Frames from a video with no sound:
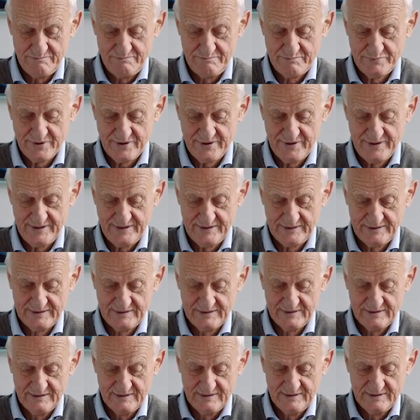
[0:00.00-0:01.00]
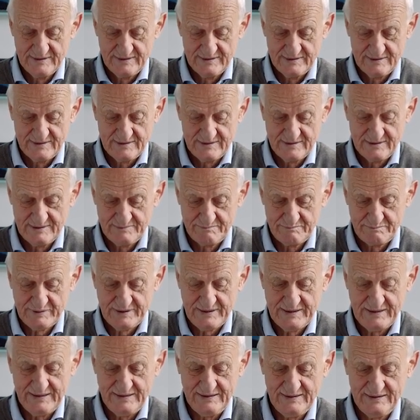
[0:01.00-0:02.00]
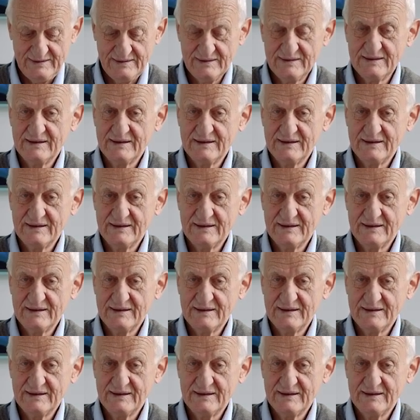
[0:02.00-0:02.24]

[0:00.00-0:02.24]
burning pain